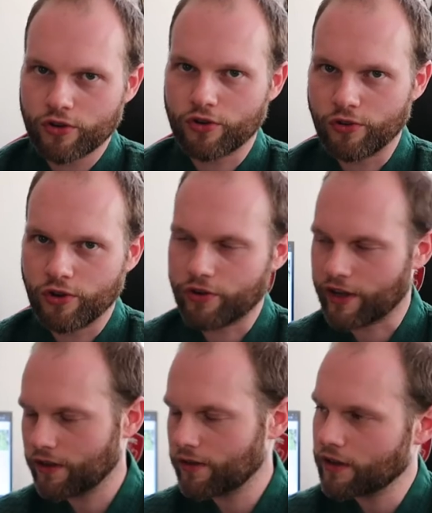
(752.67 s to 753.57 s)
cool
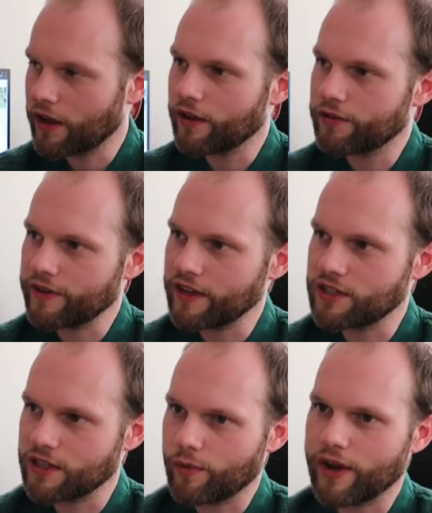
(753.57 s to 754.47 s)
looking uh,
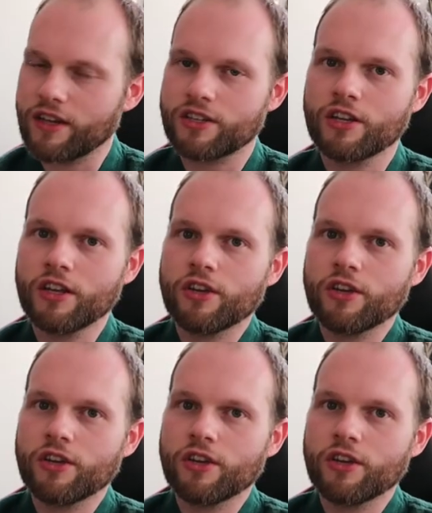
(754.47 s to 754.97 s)
fancy ways,